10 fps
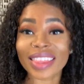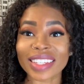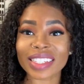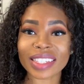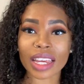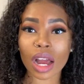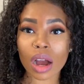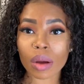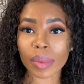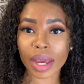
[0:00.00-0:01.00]
this is
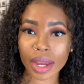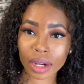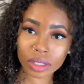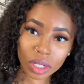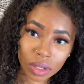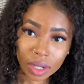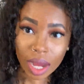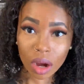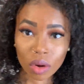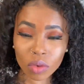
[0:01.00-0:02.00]
how my hair turned
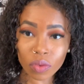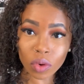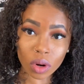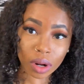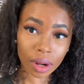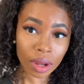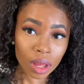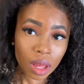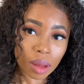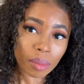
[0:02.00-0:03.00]
out for
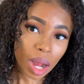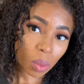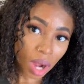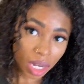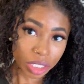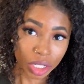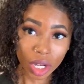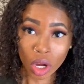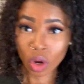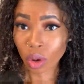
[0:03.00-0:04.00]
my wash and
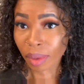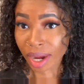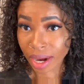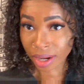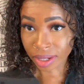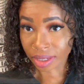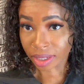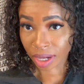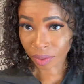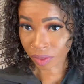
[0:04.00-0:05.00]
go. My hair is
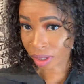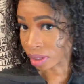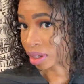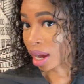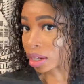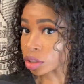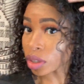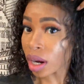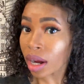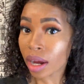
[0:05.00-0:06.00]
definitely not
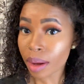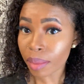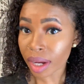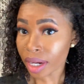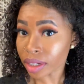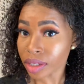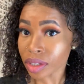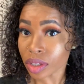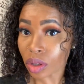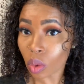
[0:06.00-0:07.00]
dry. My hair is
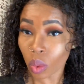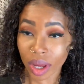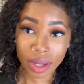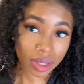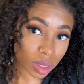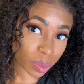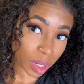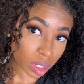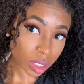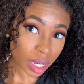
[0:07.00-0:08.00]
still wet,
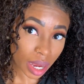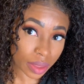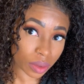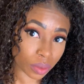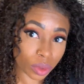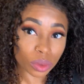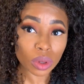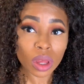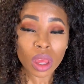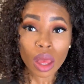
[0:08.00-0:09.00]
especially at the
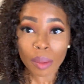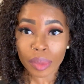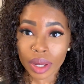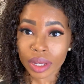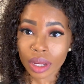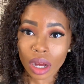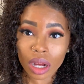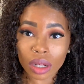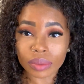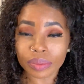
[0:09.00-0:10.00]
root. But
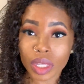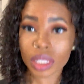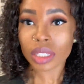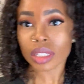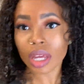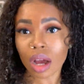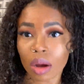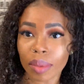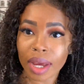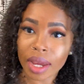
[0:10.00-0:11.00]
this is
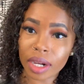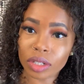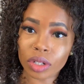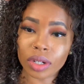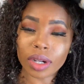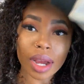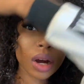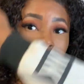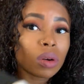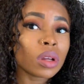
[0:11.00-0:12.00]
how my hair turned
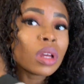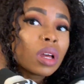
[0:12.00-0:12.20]
out.